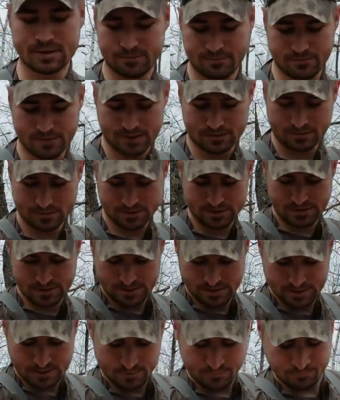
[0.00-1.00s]
I found
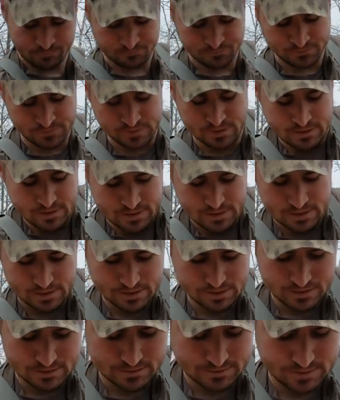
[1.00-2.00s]

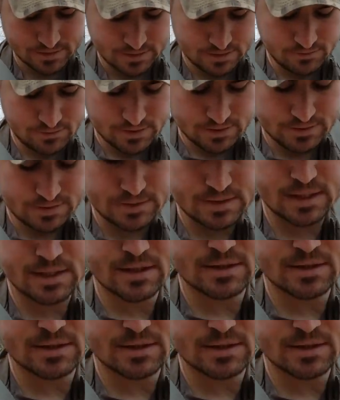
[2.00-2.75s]
is you can see